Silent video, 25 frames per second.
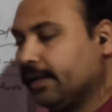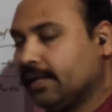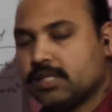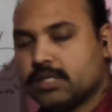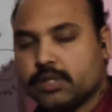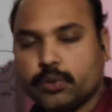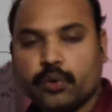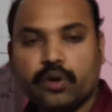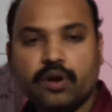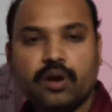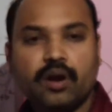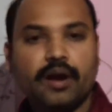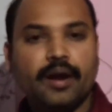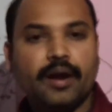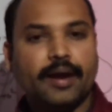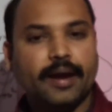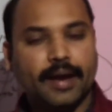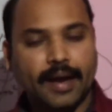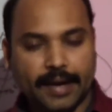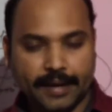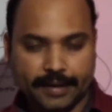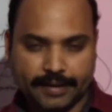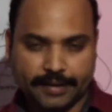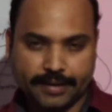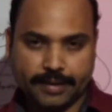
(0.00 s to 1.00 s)
is your
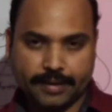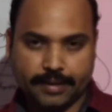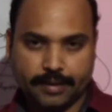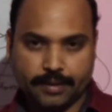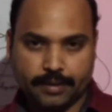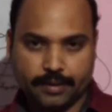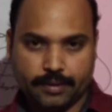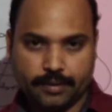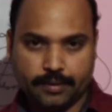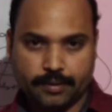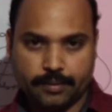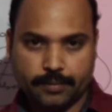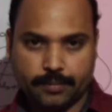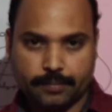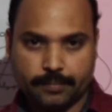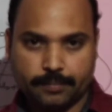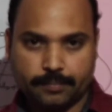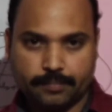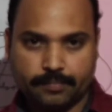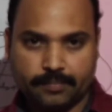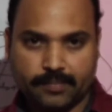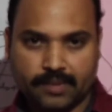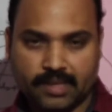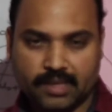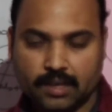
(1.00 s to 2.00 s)
18.
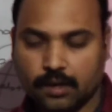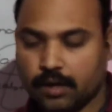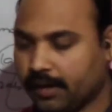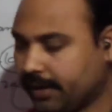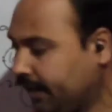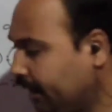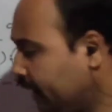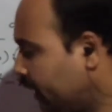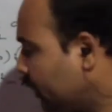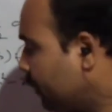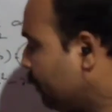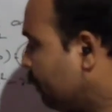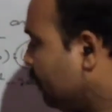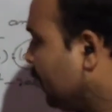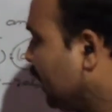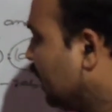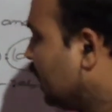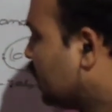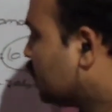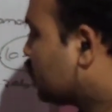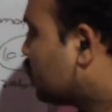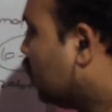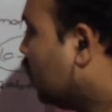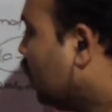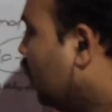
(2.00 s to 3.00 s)
Got it?
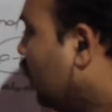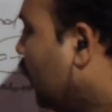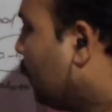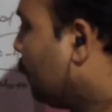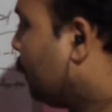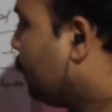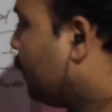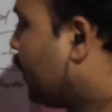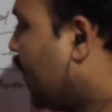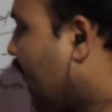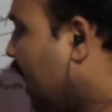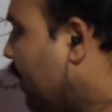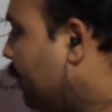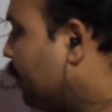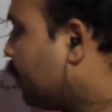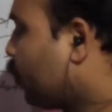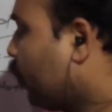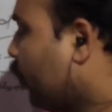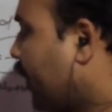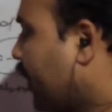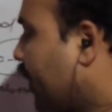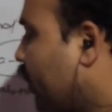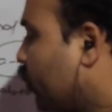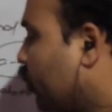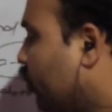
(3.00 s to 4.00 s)
So 5
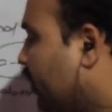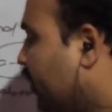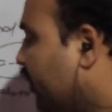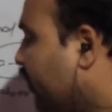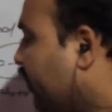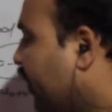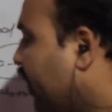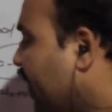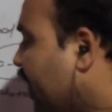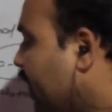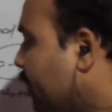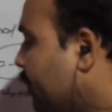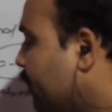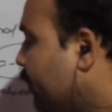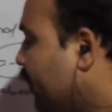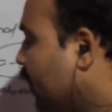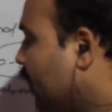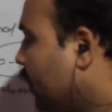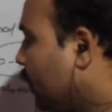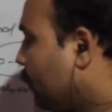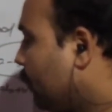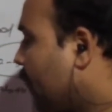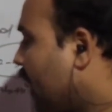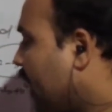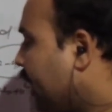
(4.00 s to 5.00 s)
square 25
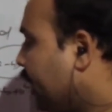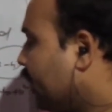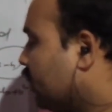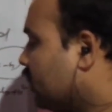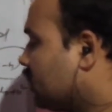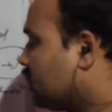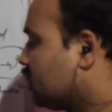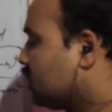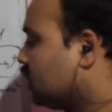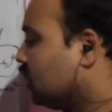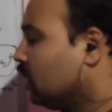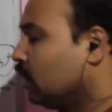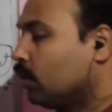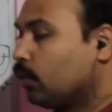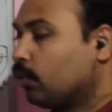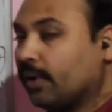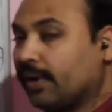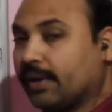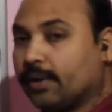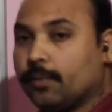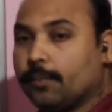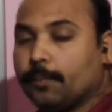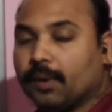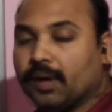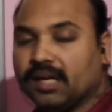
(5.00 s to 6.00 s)
minus,
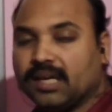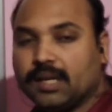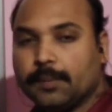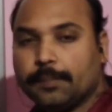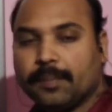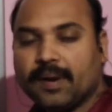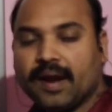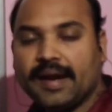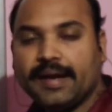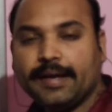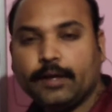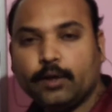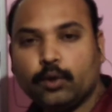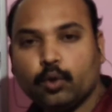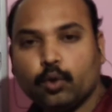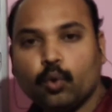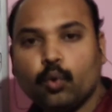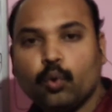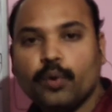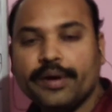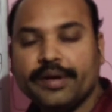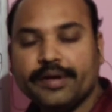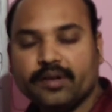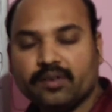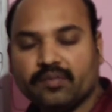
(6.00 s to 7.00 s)
when we multiply
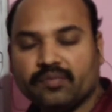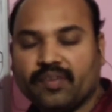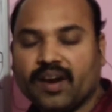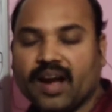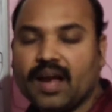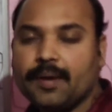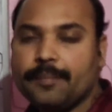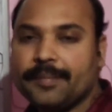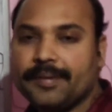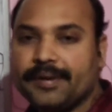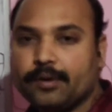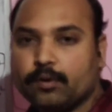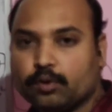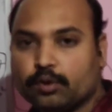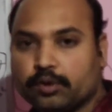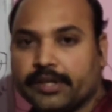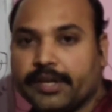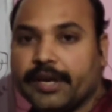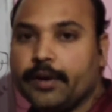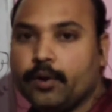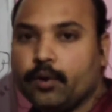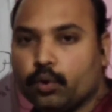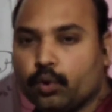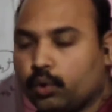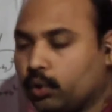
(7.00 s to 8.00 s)
2 into 5 into
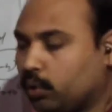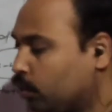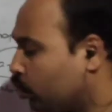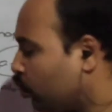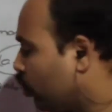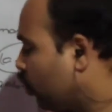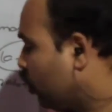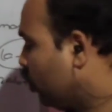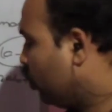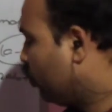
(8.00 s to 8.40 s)
3 root 2,